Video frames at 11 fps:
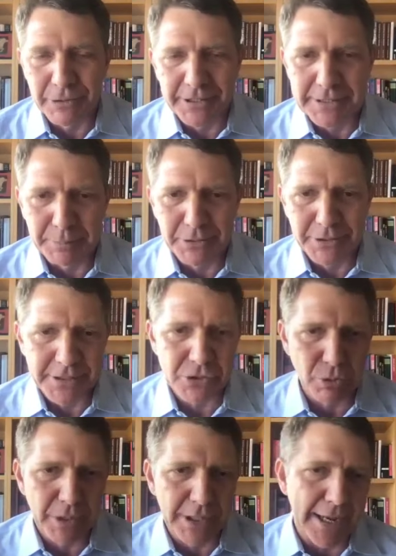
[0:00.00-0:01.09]
really deeply
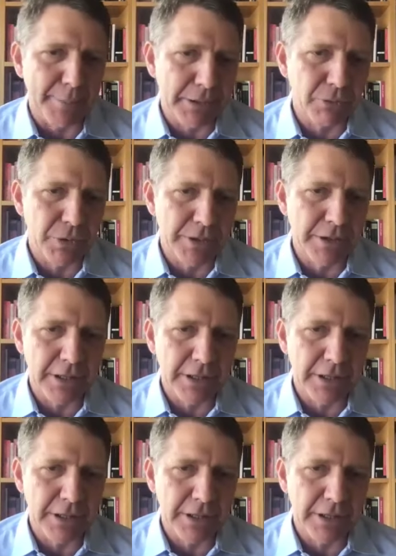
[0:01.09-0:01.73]
into what happened with